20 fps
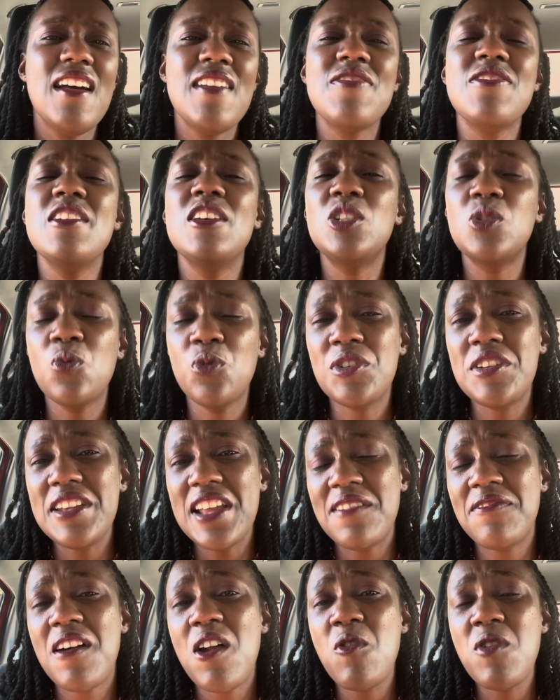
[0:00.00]
this would
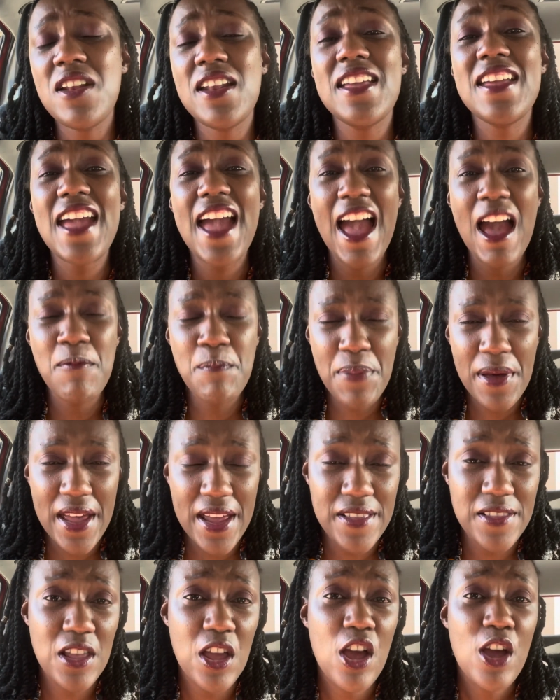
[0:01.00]
never really
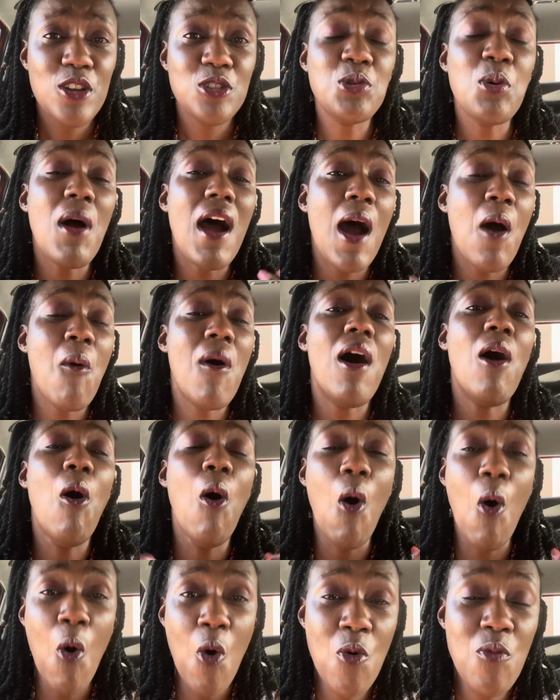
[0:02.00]
happen to our
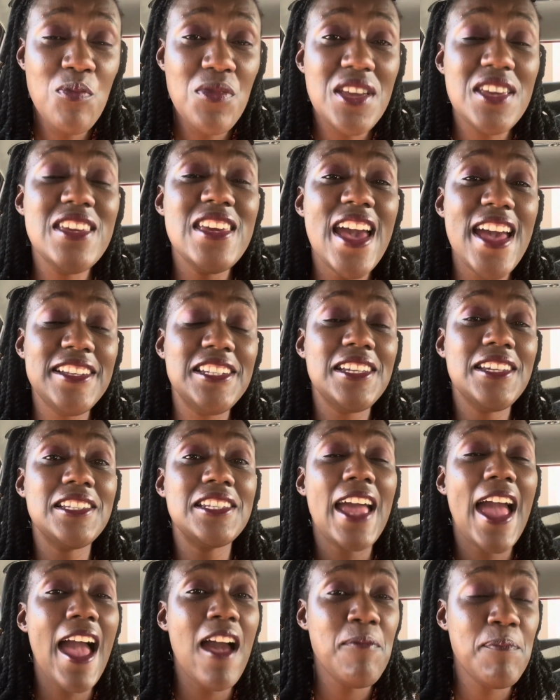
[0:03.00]
home. Yet it
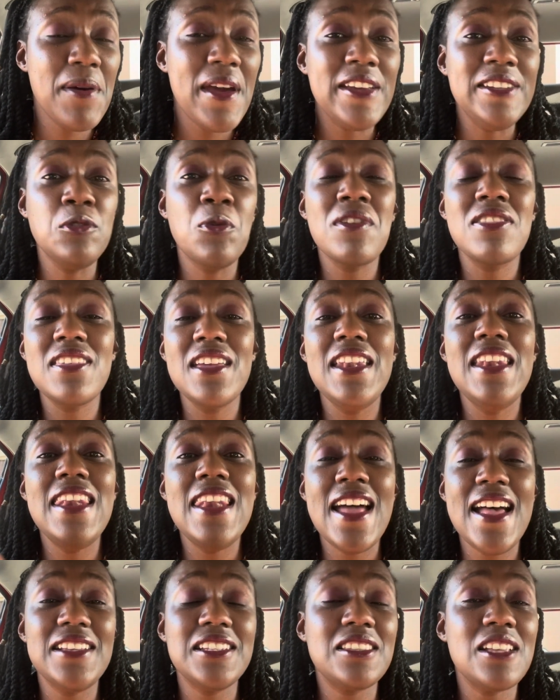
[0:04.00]
happened. Within
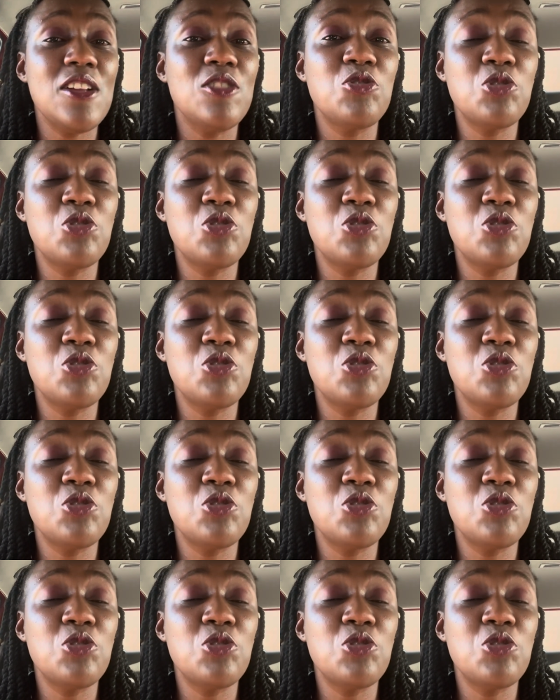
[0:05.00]
less than